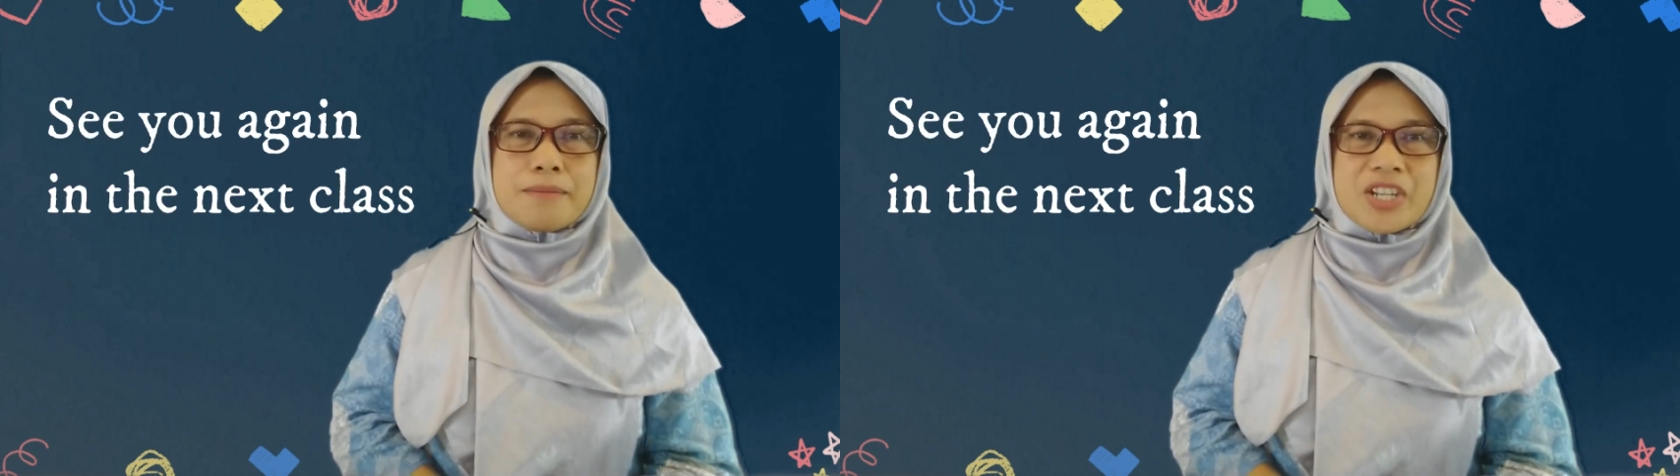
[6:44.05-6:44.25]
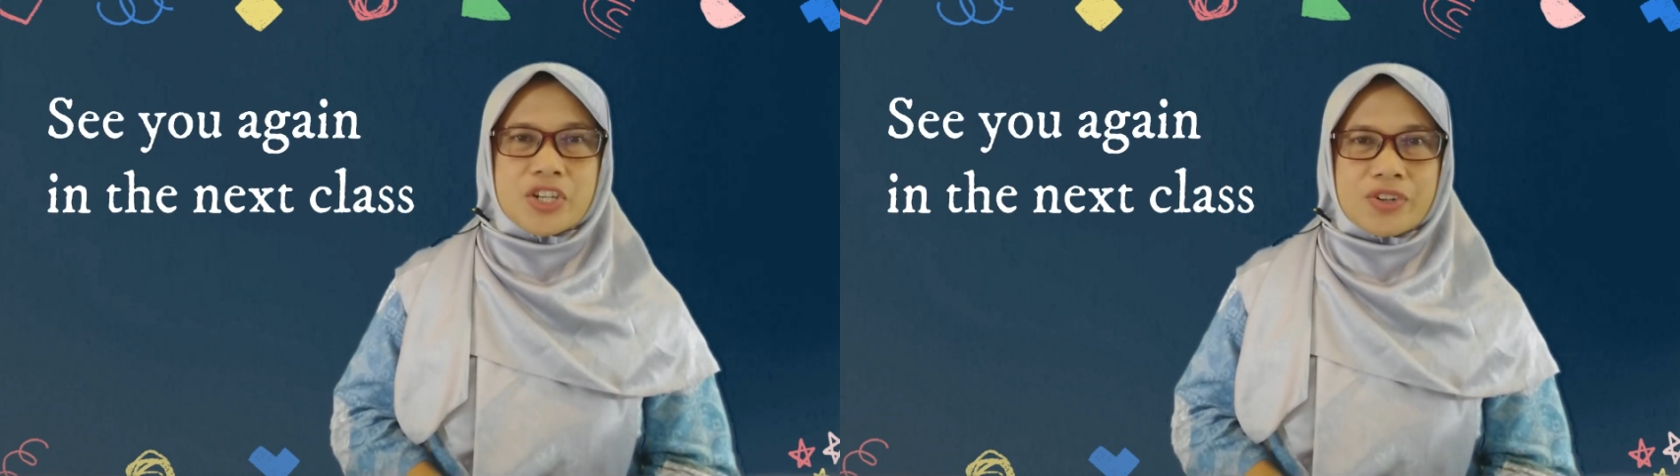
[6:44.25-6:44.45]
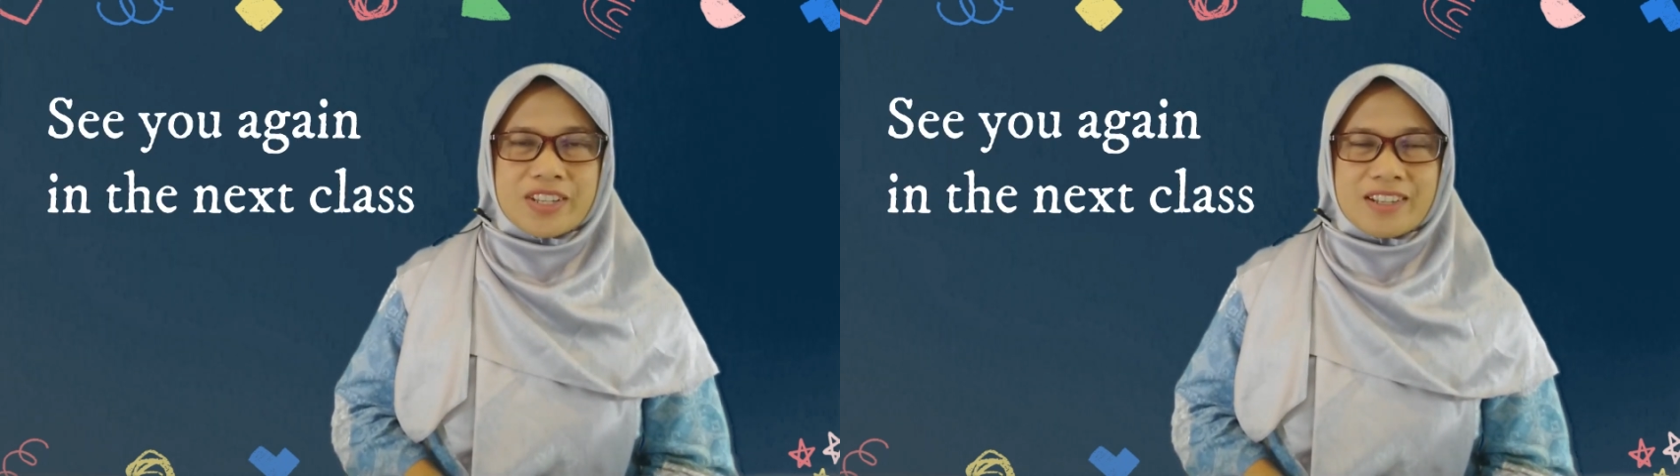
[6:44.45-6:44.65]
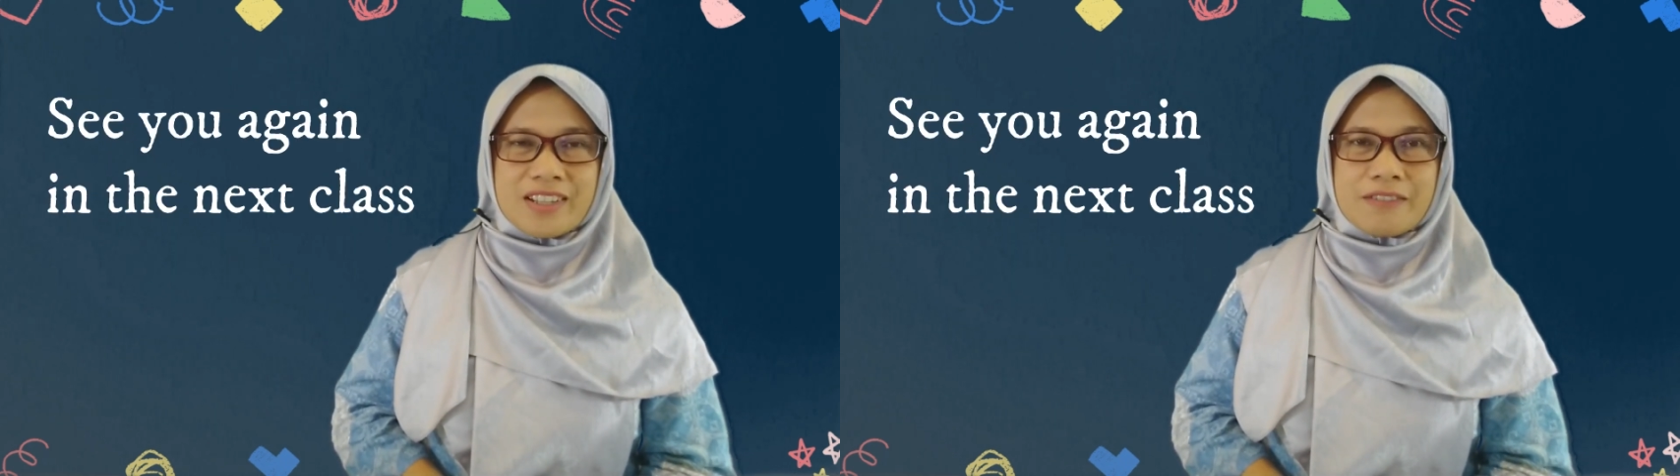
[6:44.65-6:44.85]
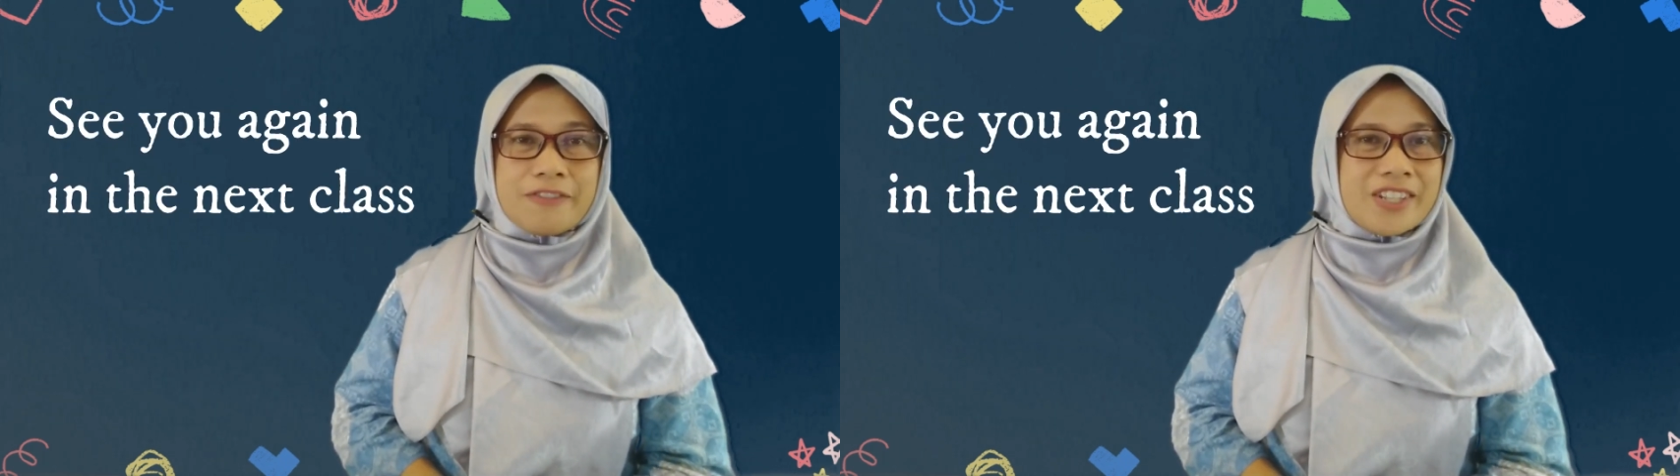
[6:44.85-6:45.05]

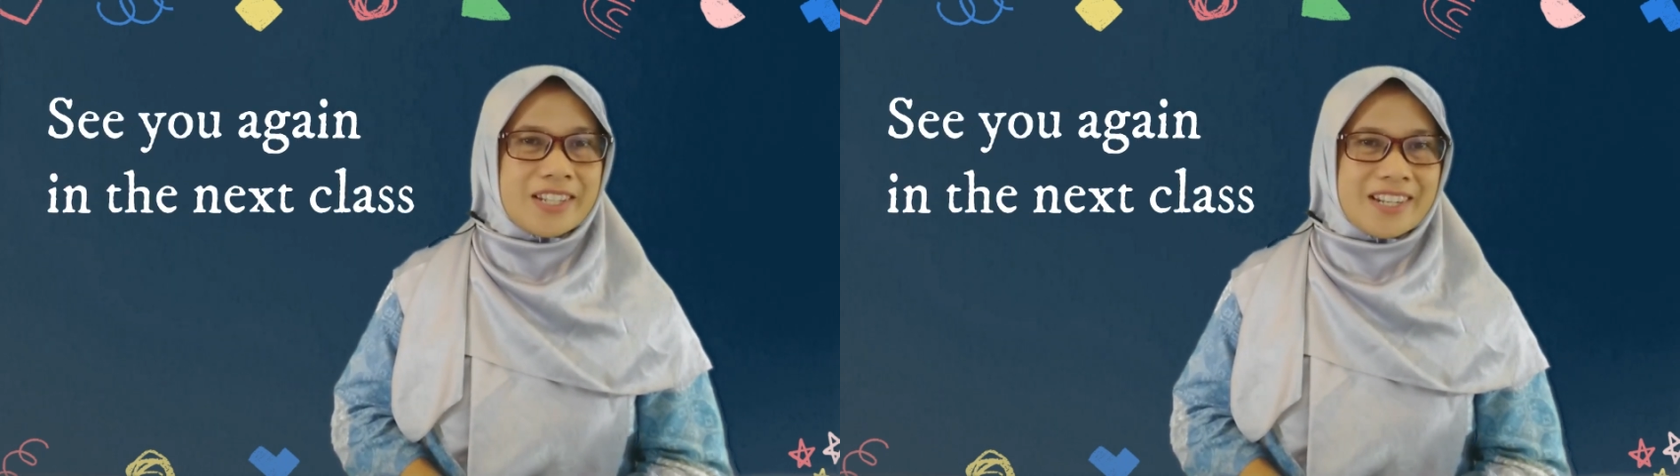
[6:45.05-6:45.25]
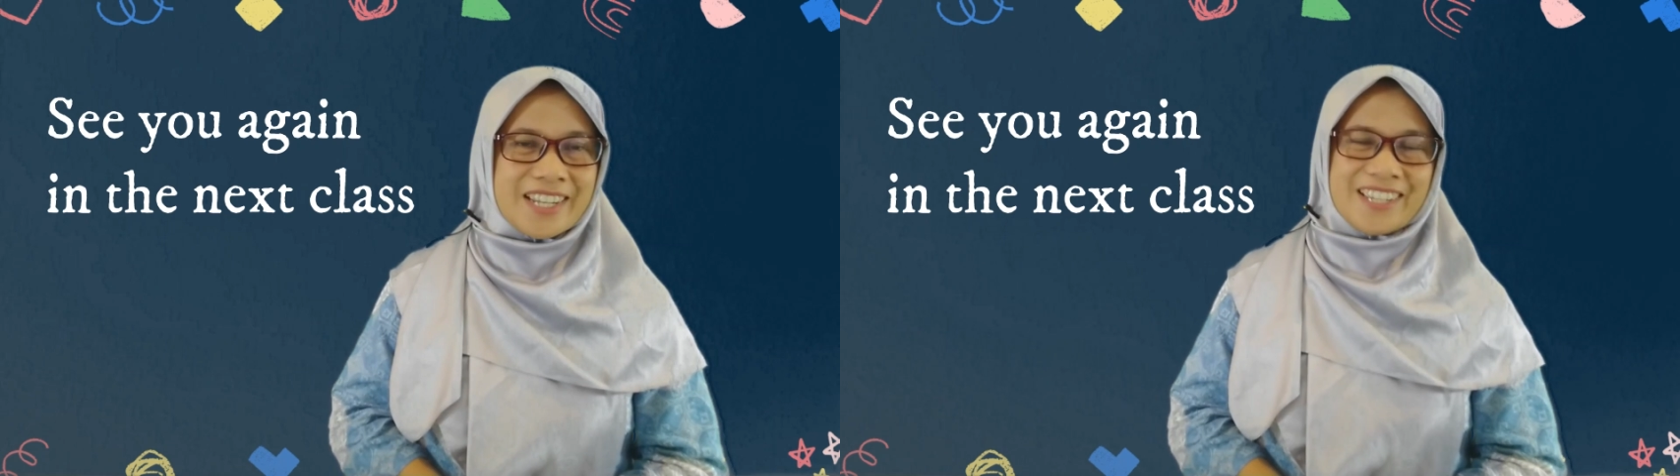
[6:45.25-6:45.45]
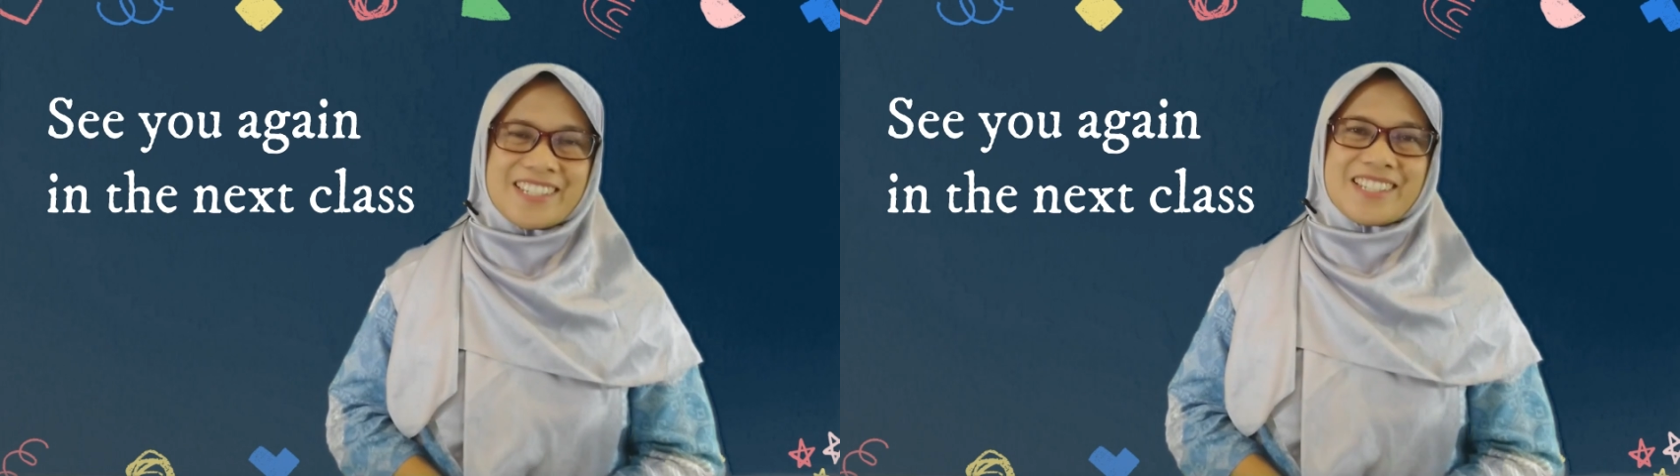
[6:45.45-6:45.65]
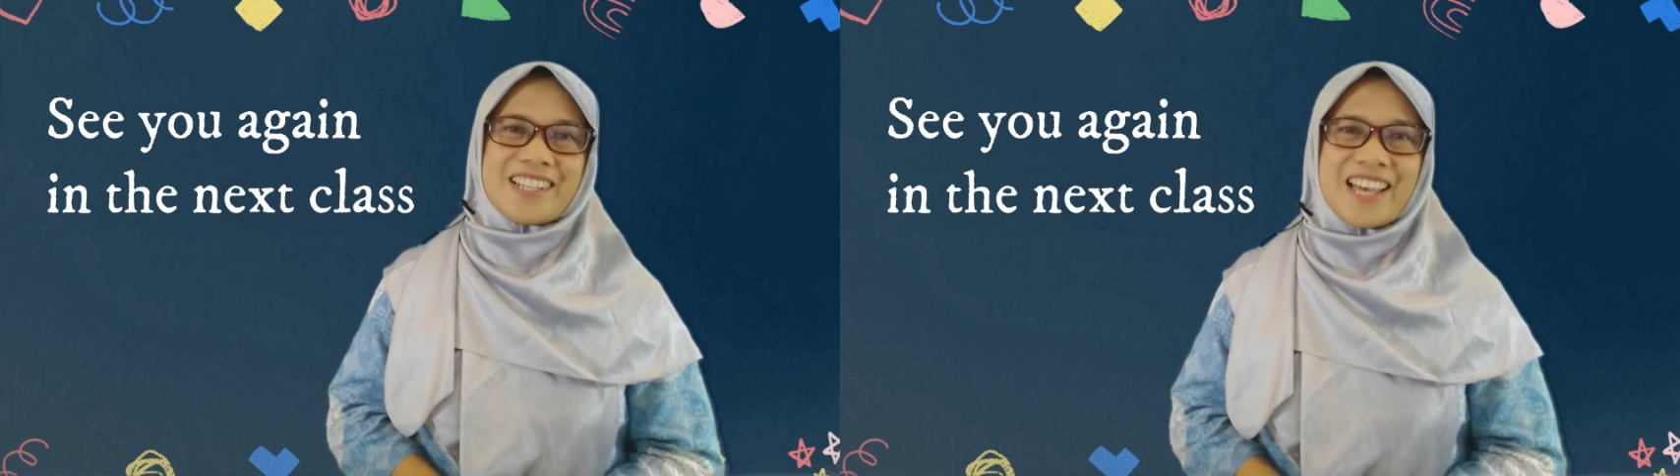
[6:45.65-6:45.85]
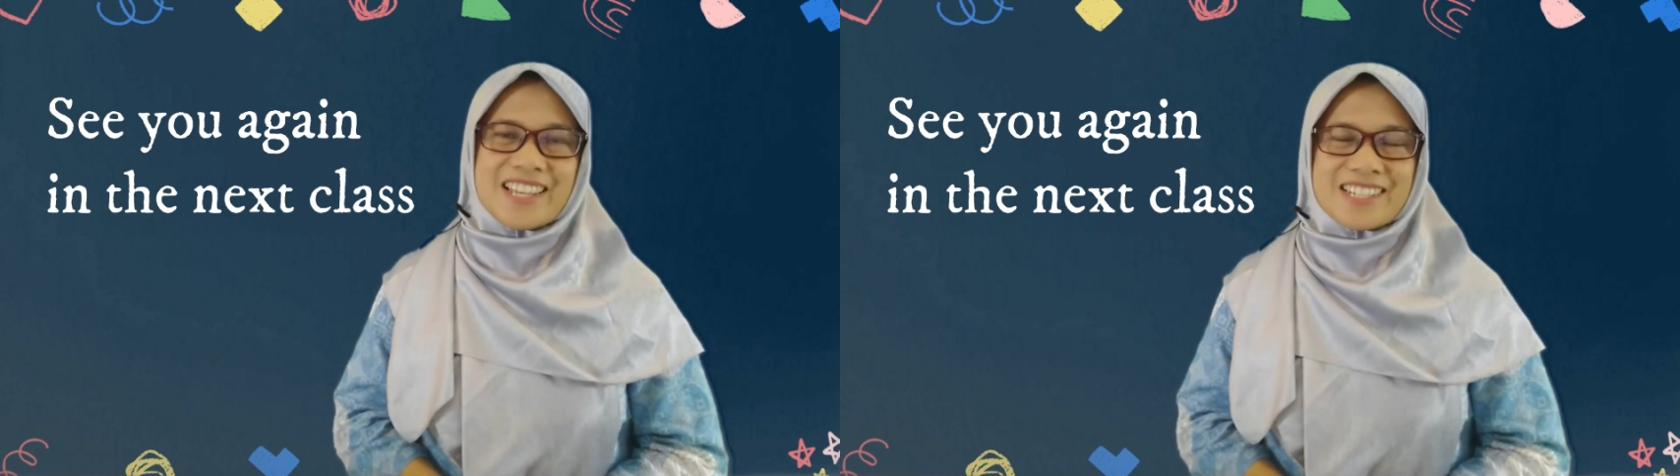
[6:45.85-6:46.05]
material for the next
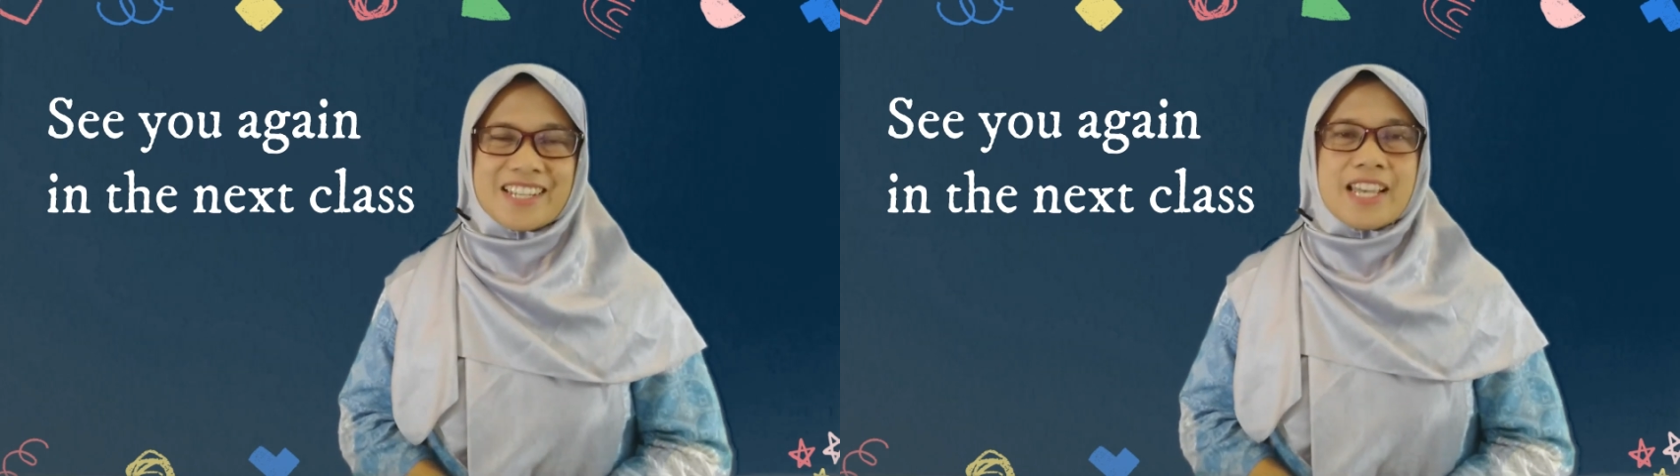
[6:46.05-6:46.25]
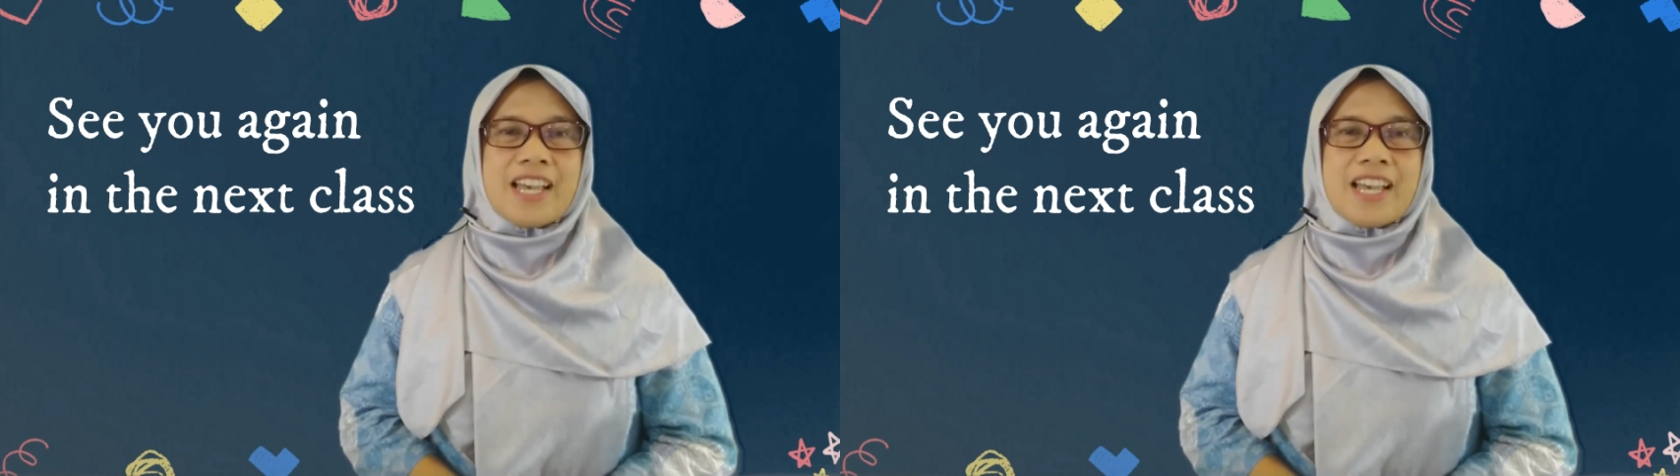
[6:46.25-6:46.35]
class.